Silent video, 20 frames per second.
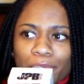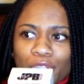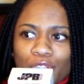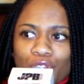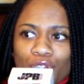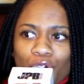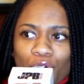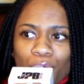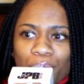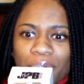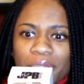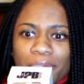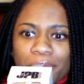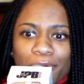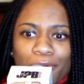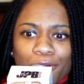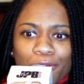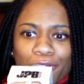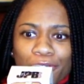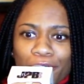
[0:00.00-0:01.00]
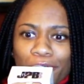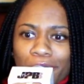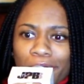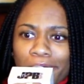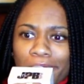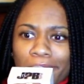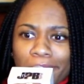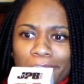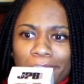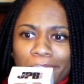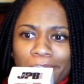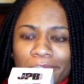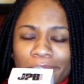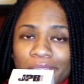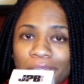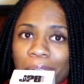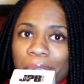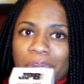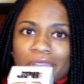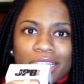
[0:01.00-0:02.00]
you know, people from
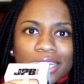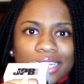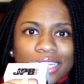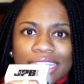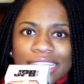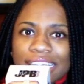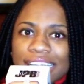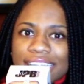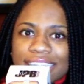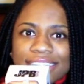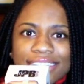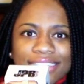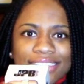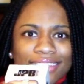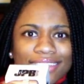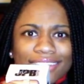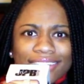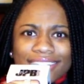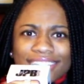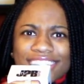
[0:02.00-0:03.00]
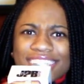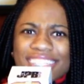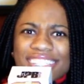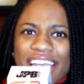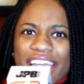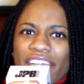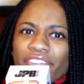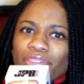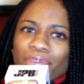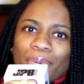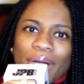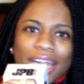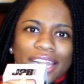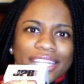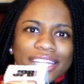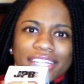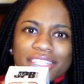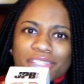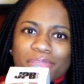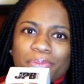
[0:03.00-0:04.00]
the Middle East, and just
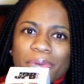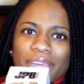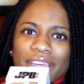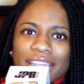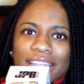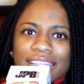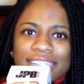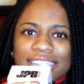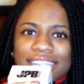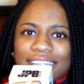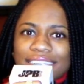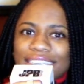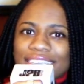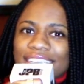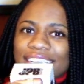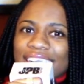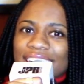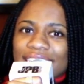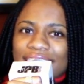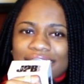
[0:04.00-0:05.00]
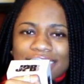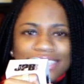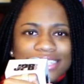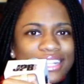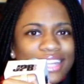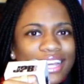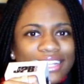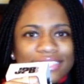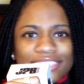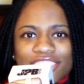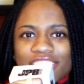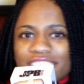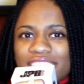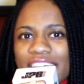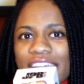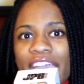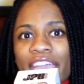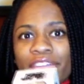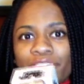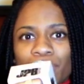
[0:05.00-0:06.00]
everybody, Hispanics, Latinas, like
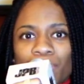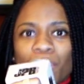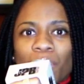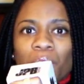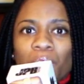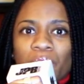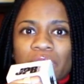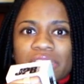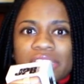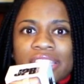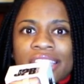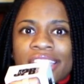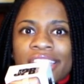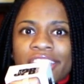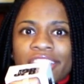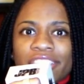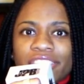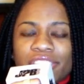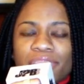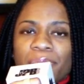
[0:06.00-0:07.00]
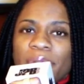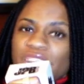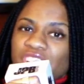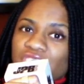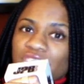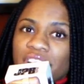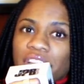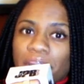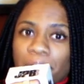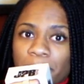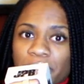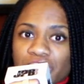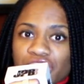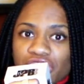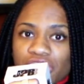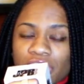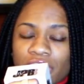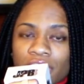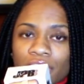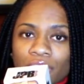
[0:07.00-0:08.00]
just everyone was there, especially in
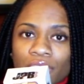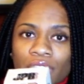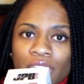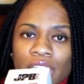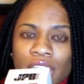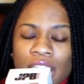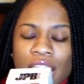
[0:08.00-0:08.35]
Mission Hill.